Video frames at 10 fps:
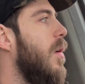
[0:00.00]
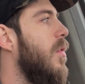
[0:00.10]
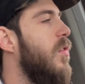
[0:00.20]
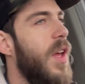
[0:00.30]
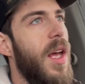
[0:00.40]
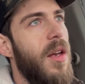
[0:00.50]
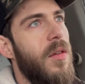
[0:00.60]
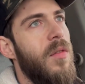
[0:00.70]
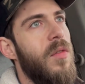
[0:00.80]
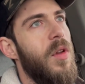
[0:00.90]

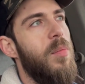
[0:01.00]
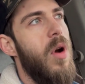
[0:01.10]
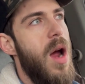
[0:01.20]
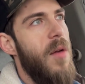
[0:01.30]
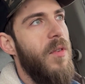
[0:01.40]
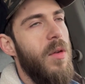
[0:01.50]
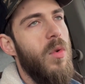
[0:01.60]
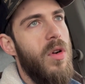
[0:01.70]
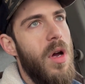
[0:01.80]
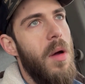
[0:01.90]
then the profit
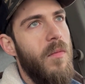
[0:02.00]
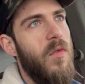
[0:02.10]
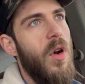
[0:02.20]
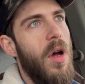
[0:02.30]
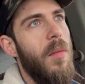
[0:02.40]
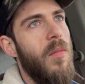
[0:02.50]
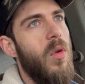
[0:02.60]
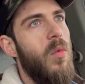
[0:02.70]
will come from